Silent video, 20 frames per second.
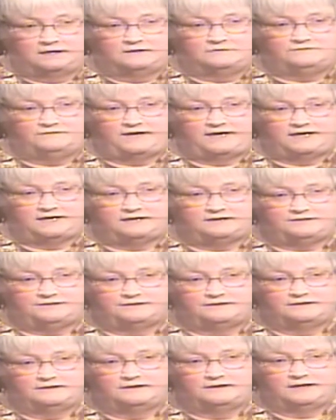faith
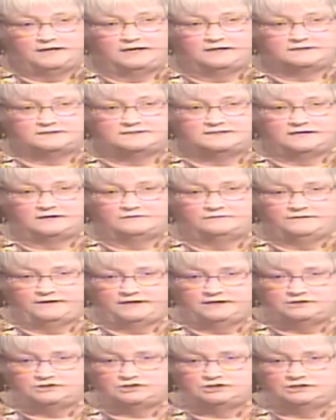and
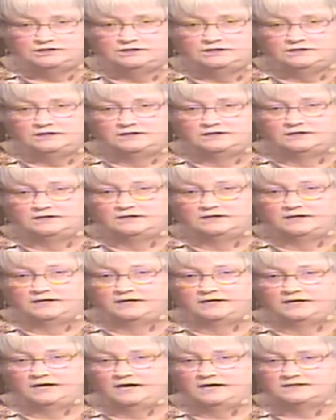salvation
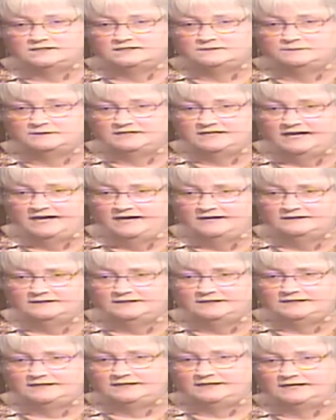and
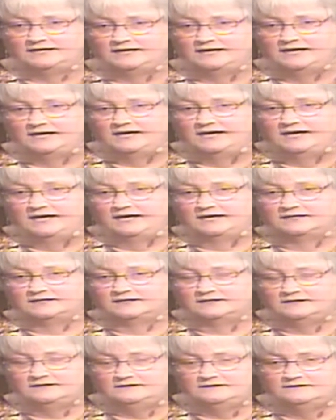hospitality and
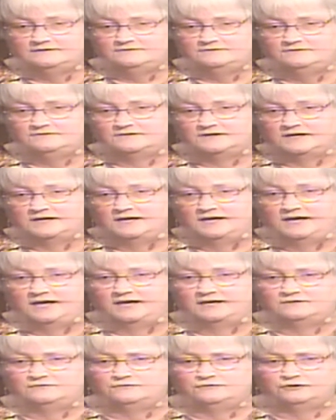love
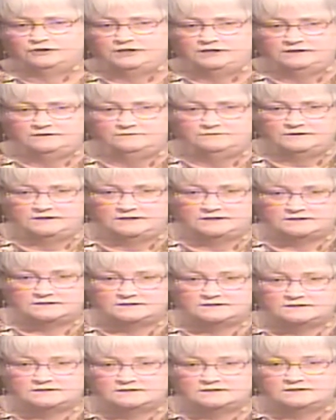and
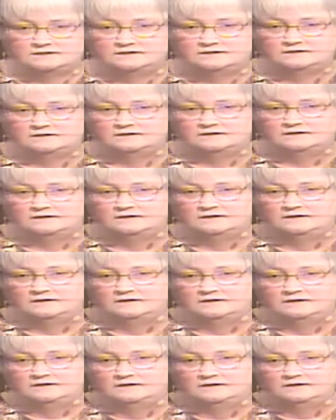forgiveness
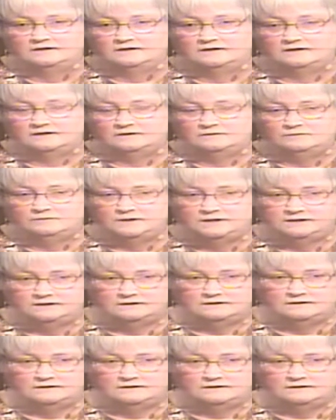are what